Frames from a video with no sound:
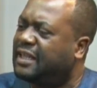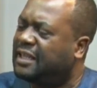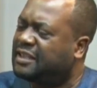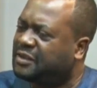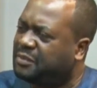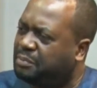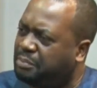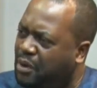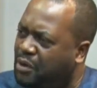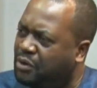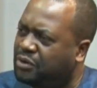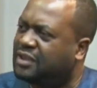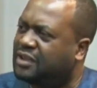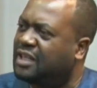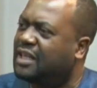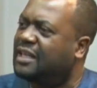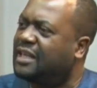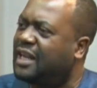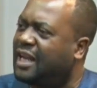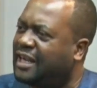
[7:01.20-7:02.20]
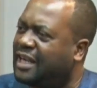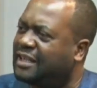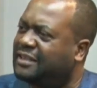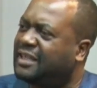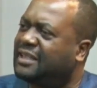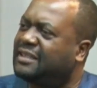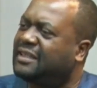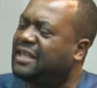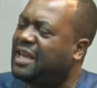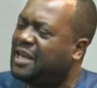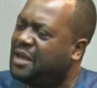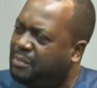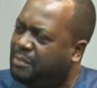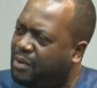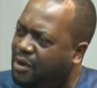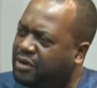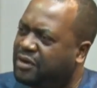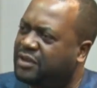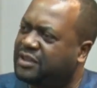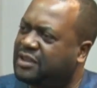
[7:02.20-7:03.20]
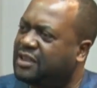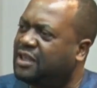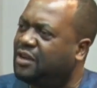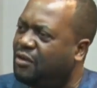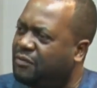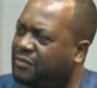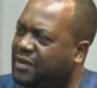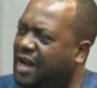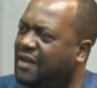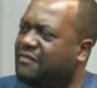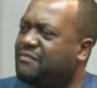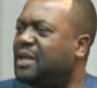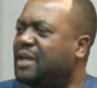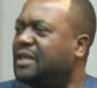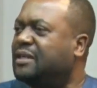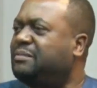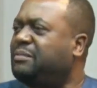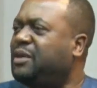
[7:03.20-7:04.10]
exposed, like I said, the hypocrisy of government,